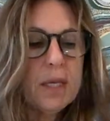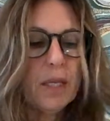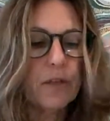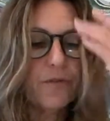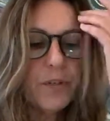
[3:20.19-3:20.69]

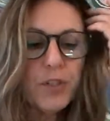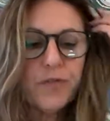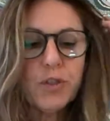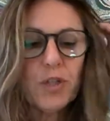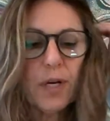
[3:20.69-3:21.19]
The first
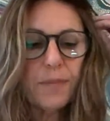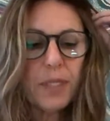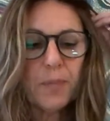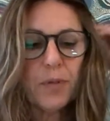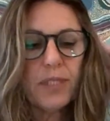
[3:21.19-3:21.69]
few times
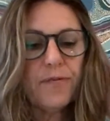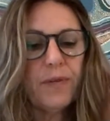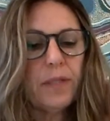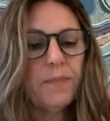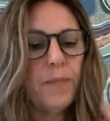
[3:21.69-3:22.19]
I
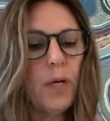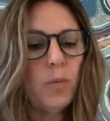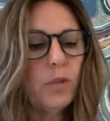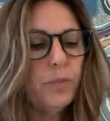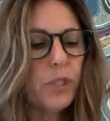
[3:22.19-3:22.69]
breastfed, my
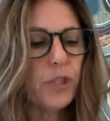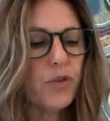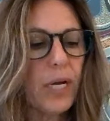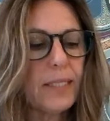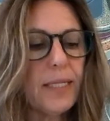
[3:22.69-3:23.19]
womb
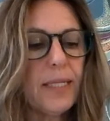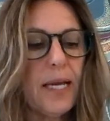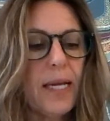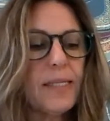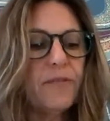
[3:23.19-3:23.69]
contracted
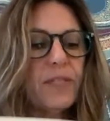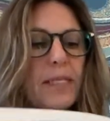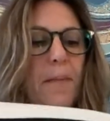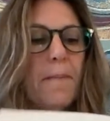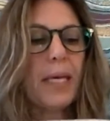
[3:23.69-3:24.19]
as if
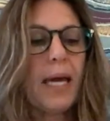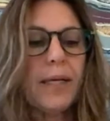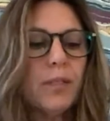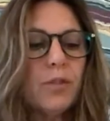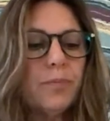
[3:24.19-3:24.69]
some
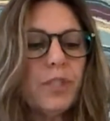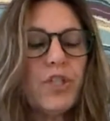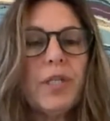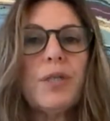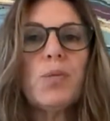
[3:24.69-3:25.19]
mechanical
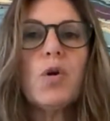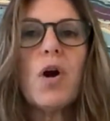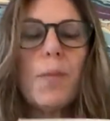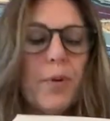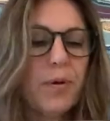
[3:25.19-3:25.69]
machine were
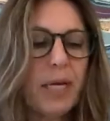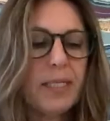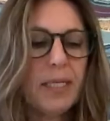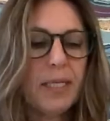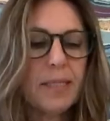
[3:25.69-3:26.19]

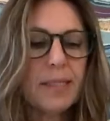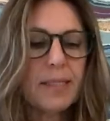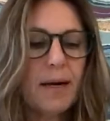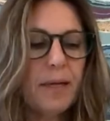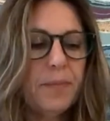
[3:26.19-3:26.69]
operating
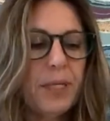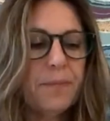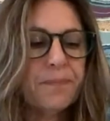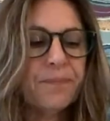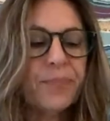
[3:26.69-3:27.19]
inside
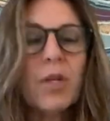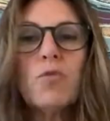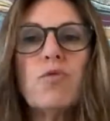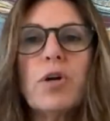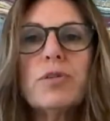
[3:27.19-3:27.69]
me,
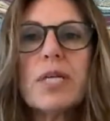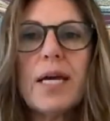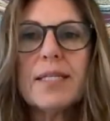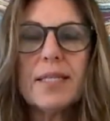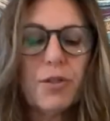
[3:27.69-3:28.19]

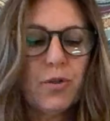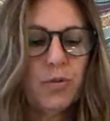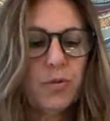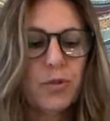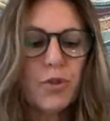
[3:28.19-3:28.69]
rotating
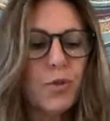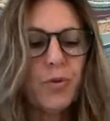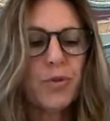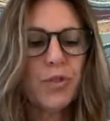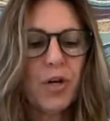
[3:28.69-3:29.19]

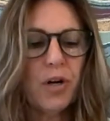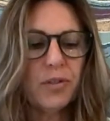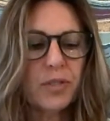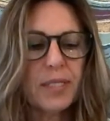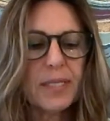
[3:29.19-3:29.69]
toothed
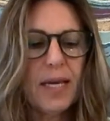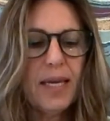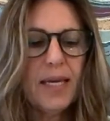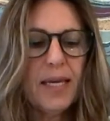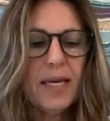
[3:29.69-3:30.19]
cogs
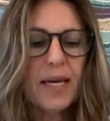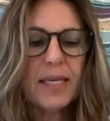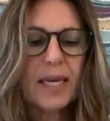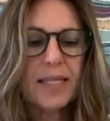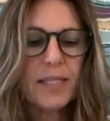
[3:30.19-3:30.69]

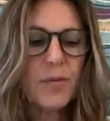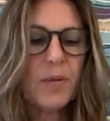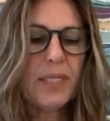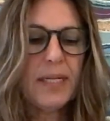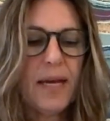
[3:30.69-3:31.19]
against
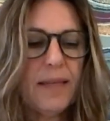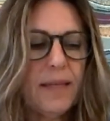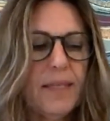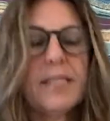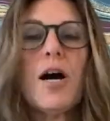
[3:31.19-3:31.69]
one another
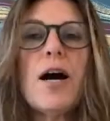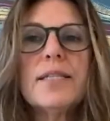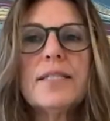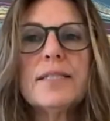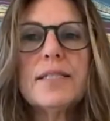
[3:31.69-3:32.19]
that
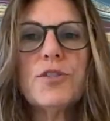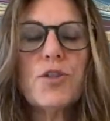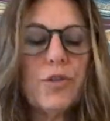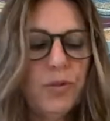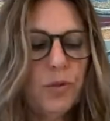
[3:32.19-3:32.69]
tightened
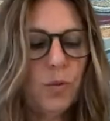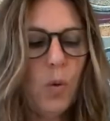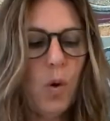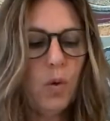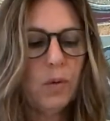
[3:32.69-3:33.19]
internal
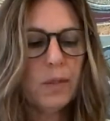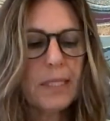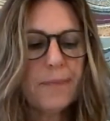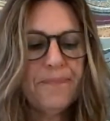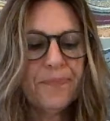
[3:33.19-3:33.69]

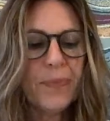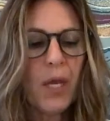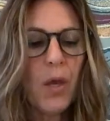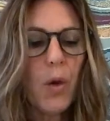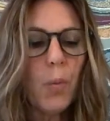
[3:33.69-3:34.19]
walls.
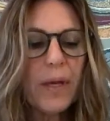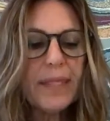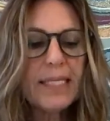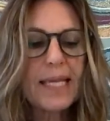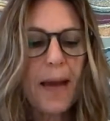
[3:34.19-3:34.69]
When
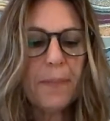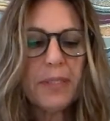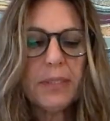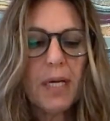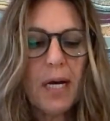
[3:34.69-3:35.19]
this
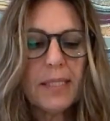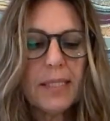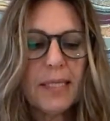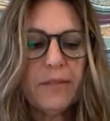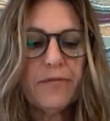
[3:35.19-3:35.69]
happened, I'd
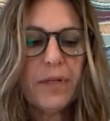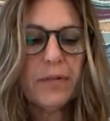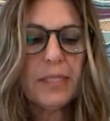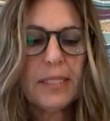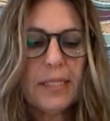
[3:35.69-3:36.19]
sit
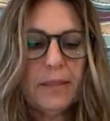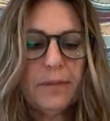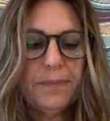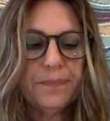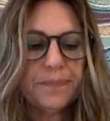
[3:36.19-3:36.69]
very
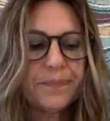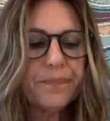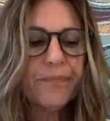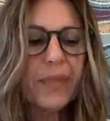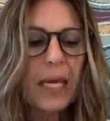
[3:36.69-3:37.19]
still
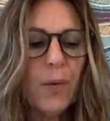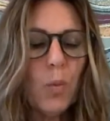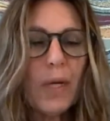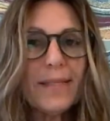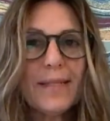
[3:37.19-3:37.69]
and
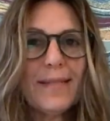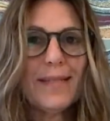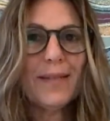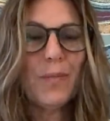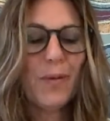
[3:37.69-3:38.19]
wait to
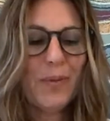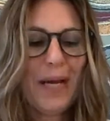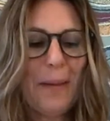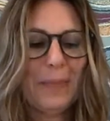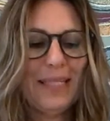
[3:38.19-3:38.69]
see what would
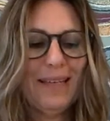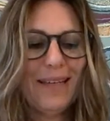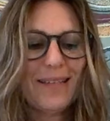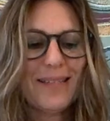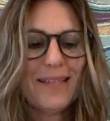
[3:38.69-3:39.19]
happen
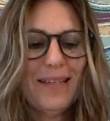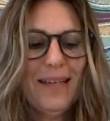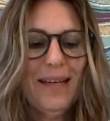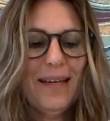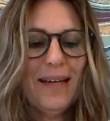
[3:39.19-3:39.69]
next.
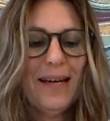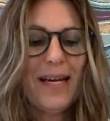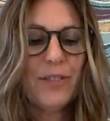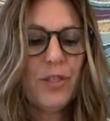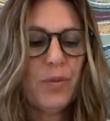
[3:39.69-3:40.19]
I
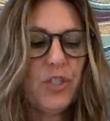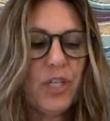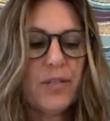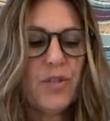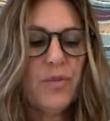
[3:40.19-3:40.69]
had to
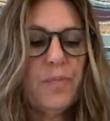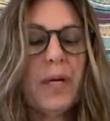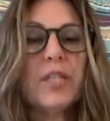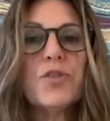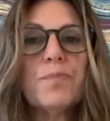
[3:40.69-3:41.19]
adjust to
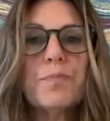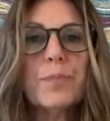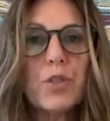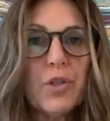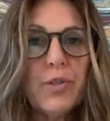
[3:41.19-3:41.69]
my
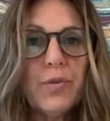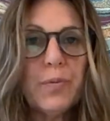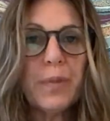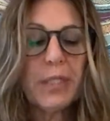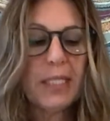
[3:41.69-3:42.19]
maternal
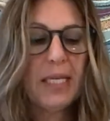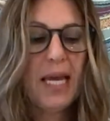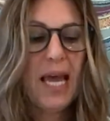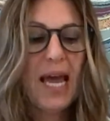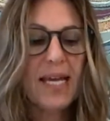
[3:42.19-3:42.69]
body
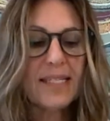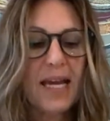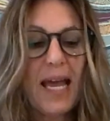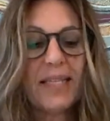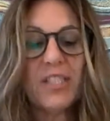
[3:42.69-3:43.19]
as I
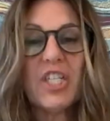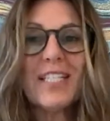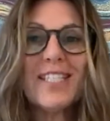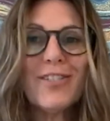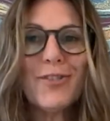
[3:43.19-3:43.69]
had
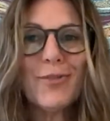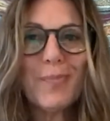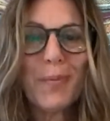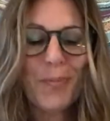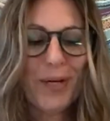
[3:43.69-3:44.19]
adjusted to
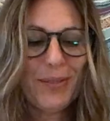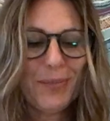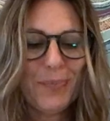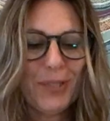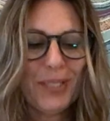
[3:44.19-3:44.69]
my
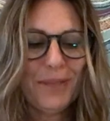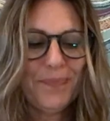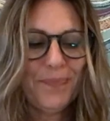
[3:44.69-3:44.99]
pregnant body.